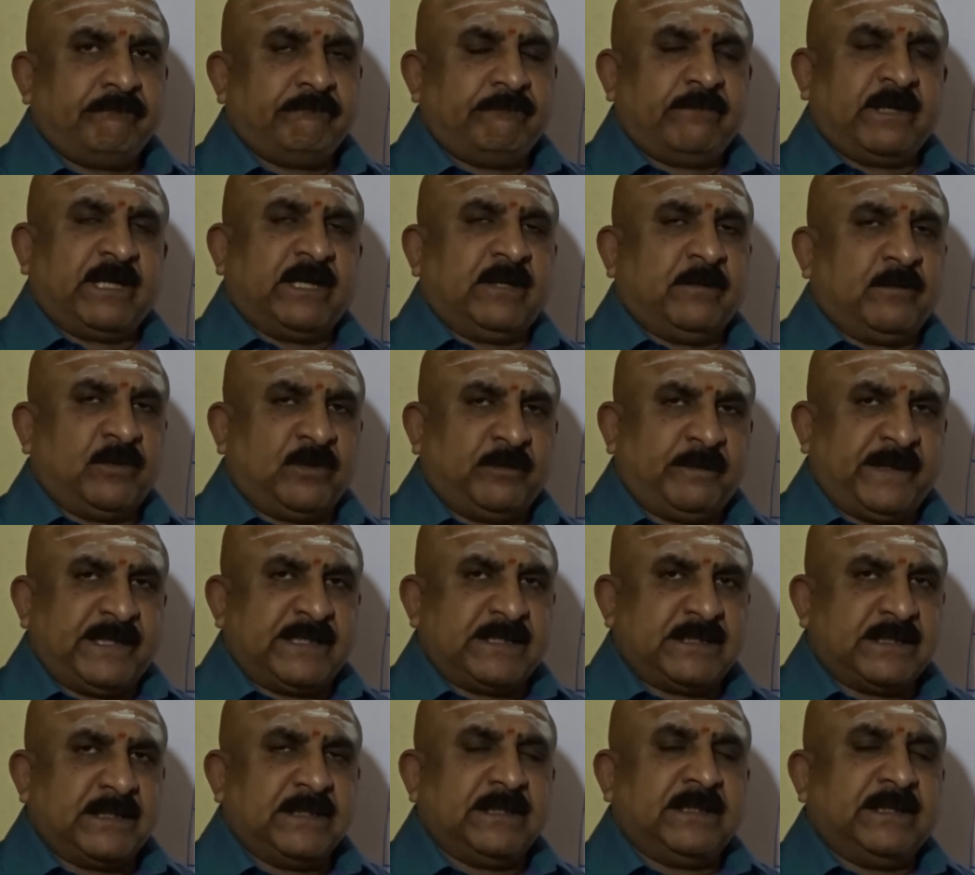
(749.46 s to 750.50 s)
Forget about
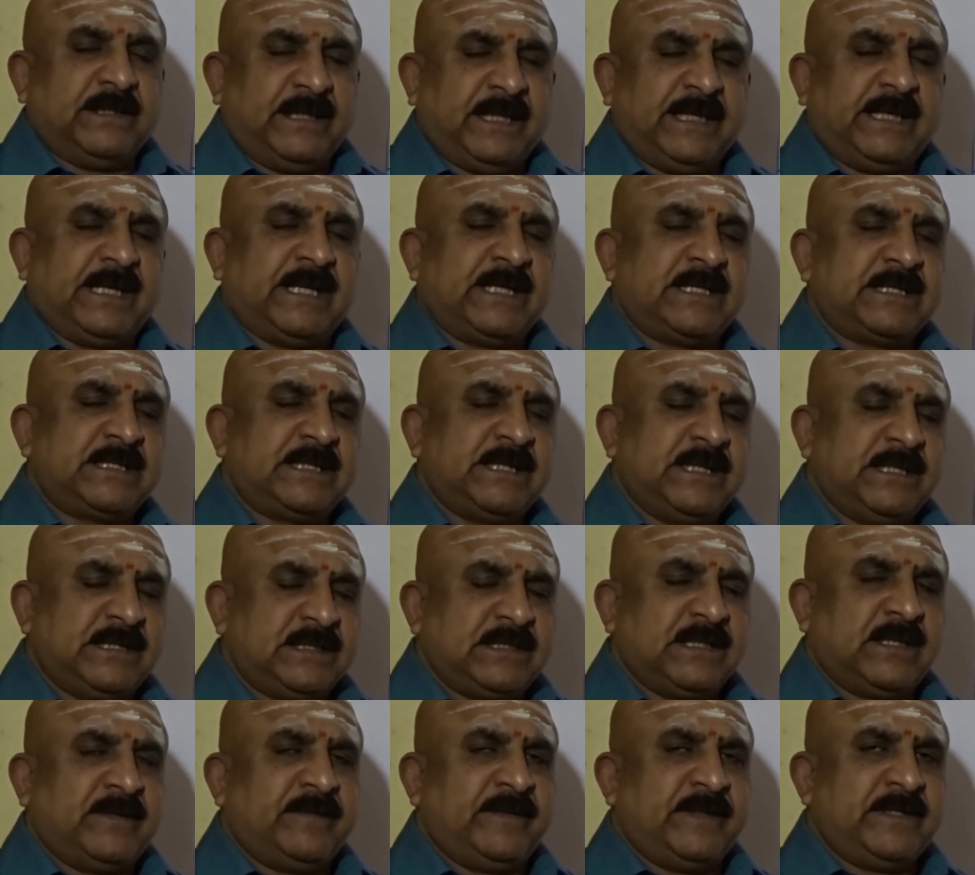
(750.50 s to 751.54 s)
pets, debtors,
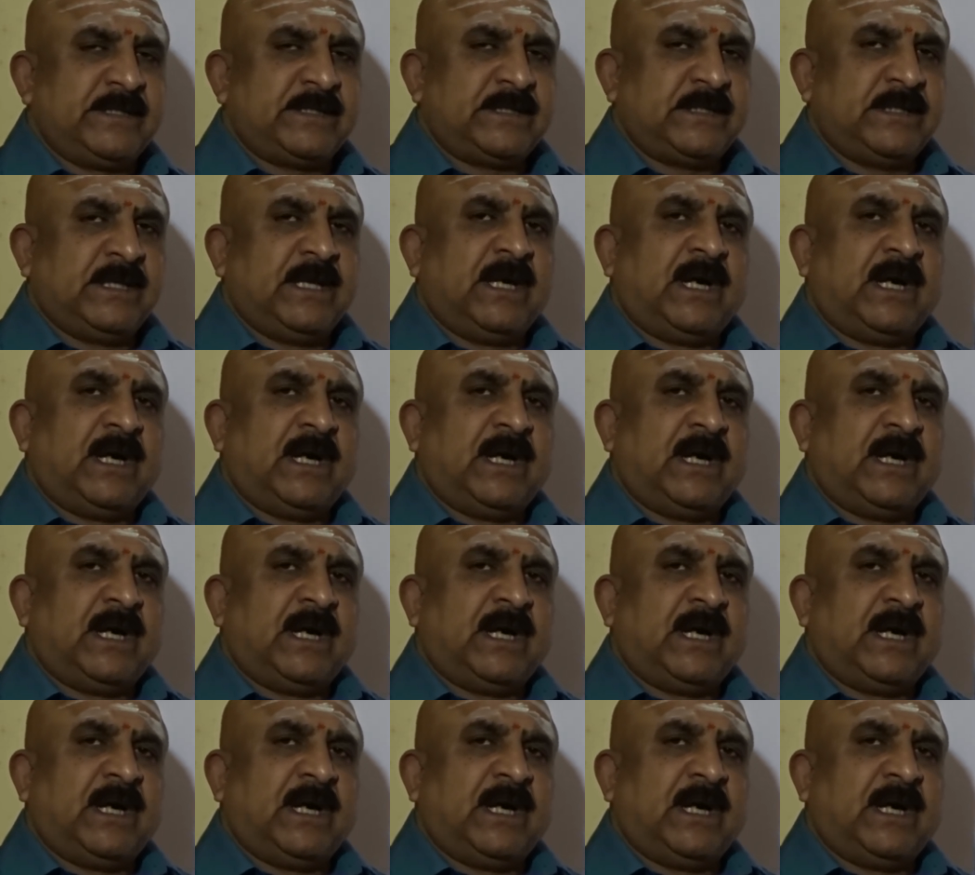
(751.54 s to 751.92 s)
servants,